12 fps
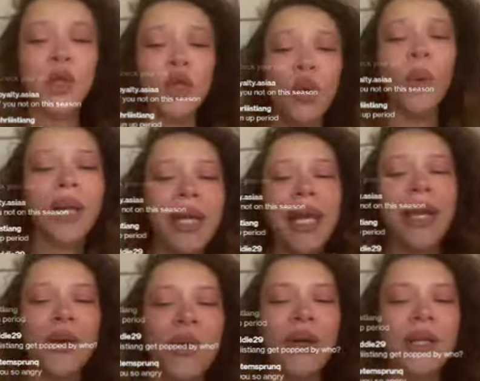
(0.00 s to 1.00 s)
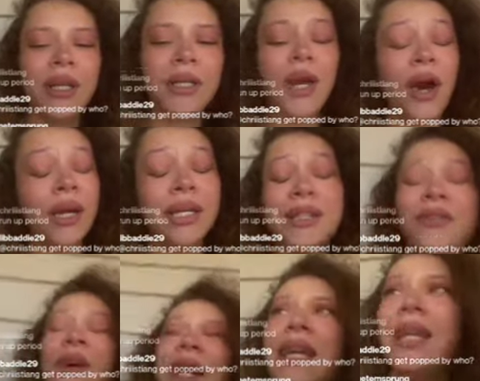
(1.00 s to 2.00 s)
Y'all is fucking
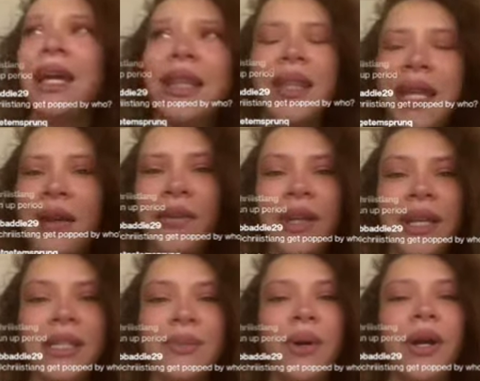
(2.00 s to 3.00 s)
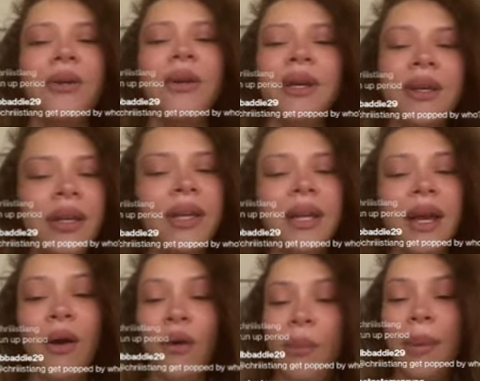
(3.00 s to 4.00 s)
hilarious, bro. Oh my God.
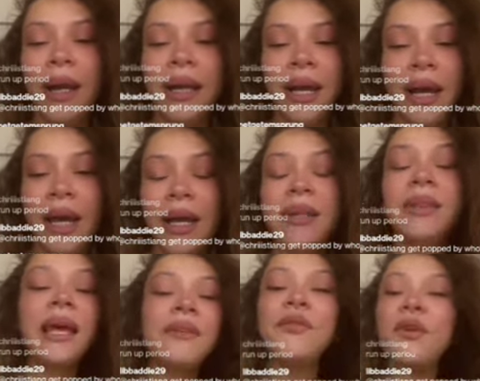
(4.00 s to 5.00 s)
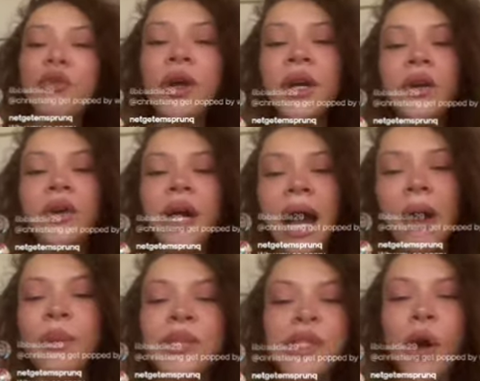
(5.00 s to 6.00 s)
Like, for real, I was so mad when I was
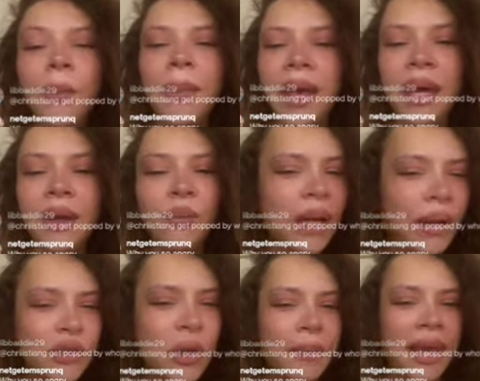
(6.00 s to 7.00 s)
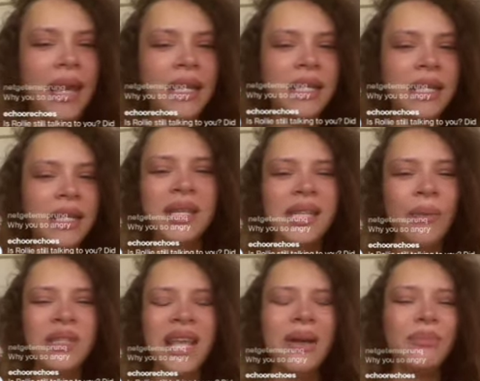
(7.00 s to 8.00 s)
on Baddies because I was like, bro,
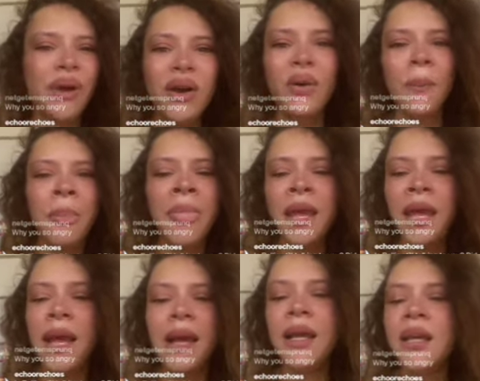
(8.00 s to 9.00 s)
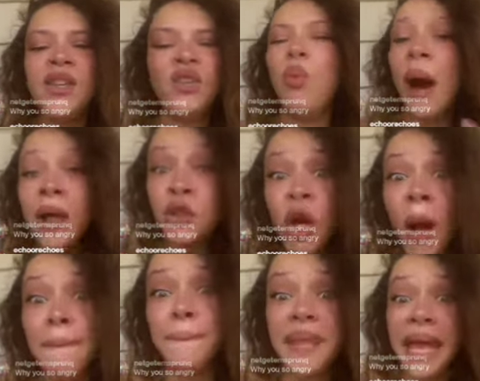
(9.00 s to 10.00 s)
why don't y'all dance battle me,
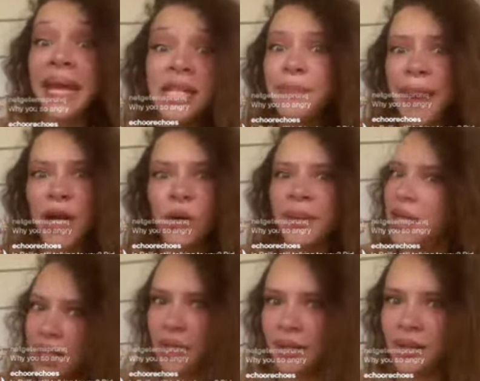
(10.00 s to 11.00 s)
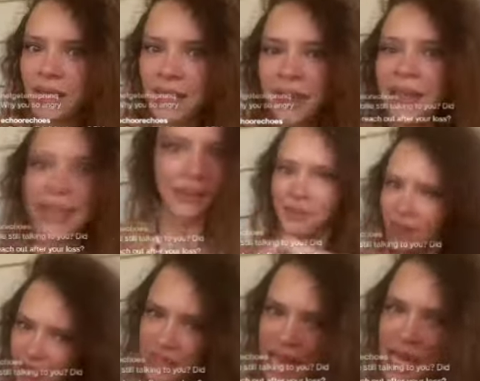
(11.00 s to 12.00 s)
nigga? Like, dance battle me,
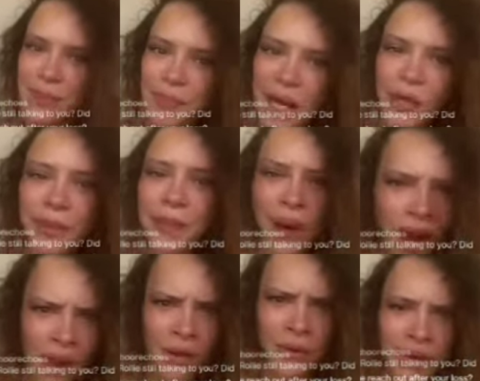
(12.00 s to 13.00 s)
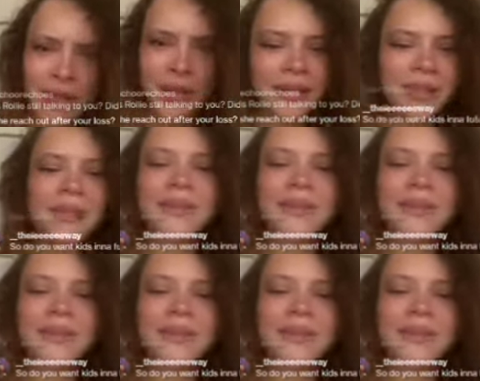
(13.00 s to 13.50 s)
bro. Like, the fuck?